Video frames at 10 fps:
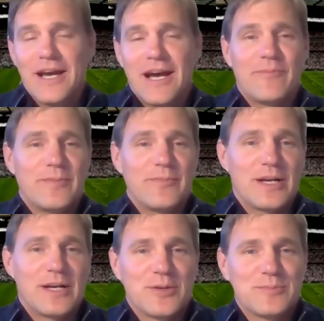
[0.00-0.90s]

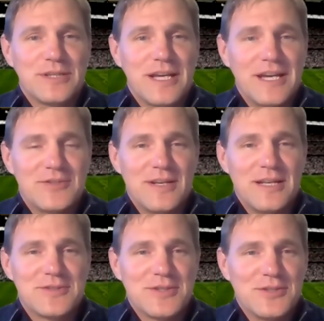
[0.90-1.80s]
My job today is
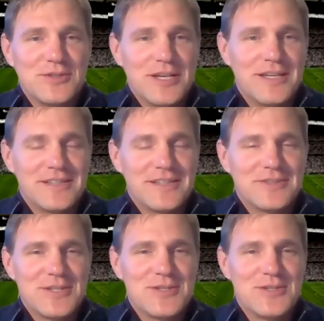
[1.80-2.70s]
really to
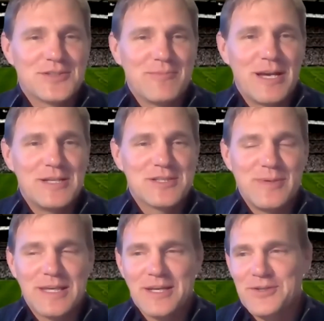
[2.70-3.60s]
introduce our main
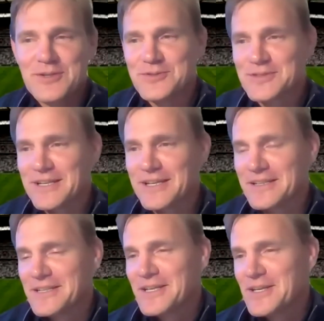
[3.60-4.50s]
speaker, who's
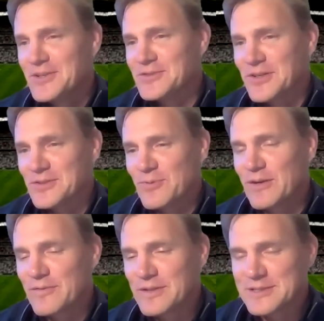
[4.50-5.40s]
got
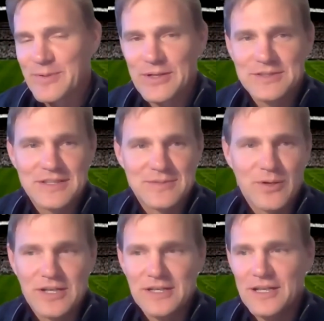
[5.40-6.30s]
wonderful experience, as
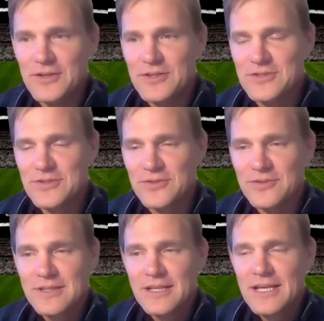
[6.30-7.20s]
Martin alluded to.
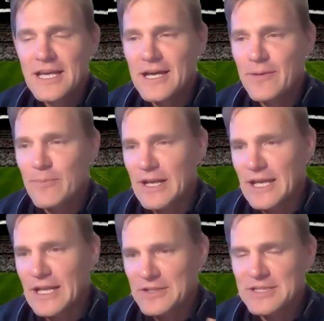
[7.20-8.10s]
And
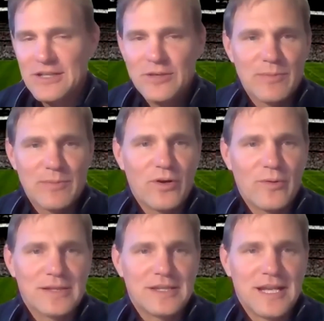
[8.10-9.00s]
I'll tell you a bit more
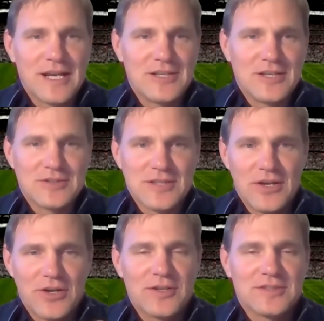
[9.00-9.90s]
about that, actually, because I
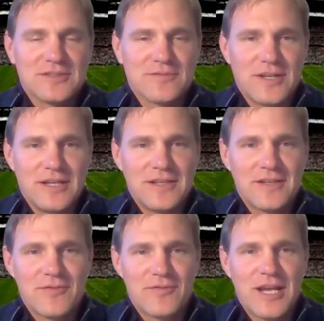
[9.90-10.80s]
know Chris is a very,
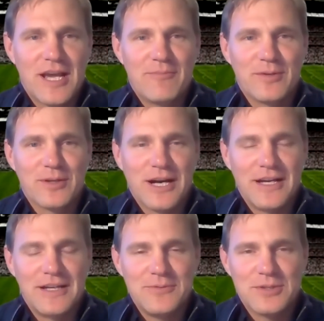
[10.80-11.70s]
very humble guy, and he